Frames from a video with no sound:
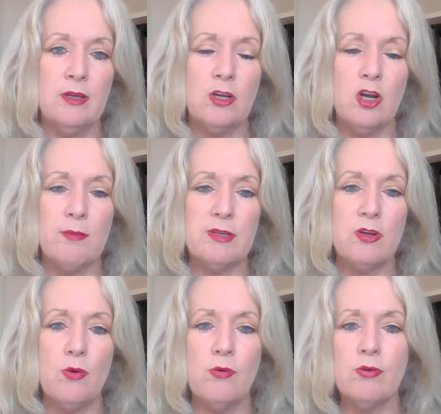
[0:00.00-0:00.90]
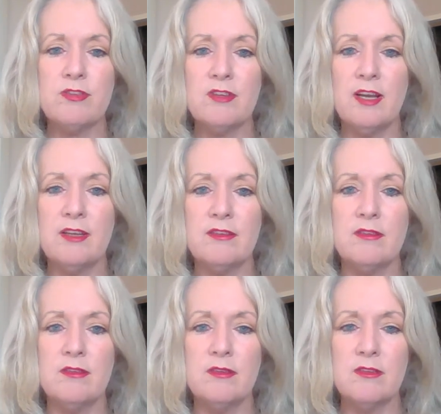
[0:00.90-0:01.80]
Common Core state
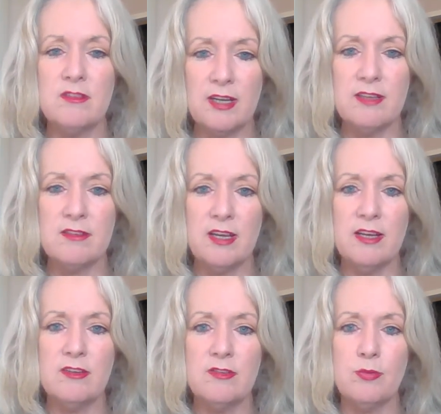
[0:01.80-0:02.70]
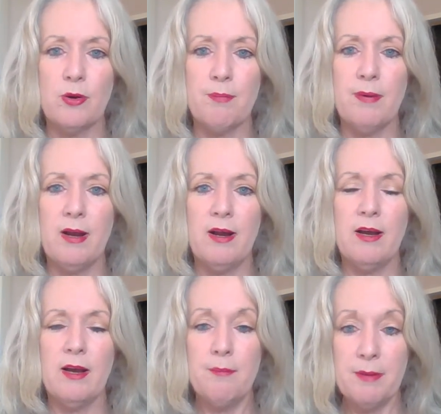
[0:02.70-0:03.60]
standards were
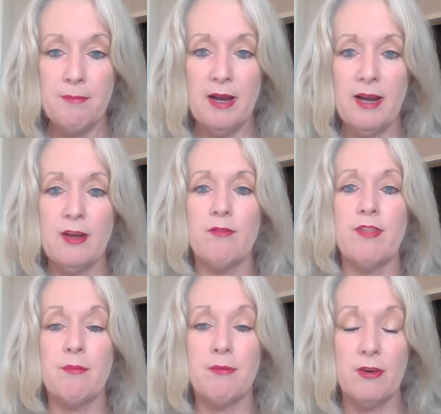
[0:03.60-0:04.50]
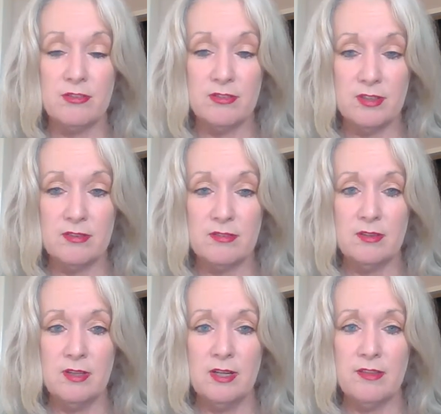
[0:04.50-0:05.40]
a big part of that process.